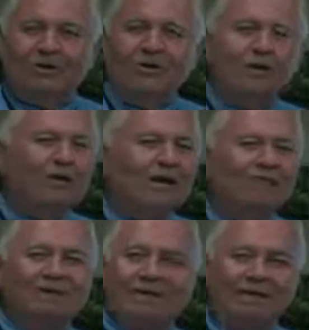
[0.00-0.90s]
You don't
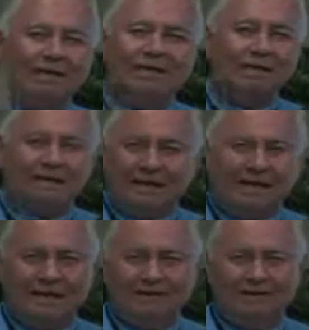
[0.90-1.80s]
have to eat
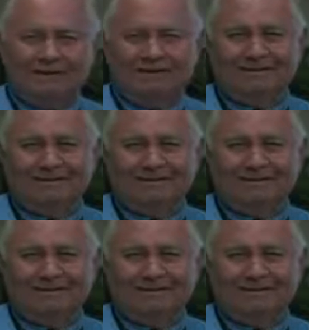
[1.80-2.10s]
again.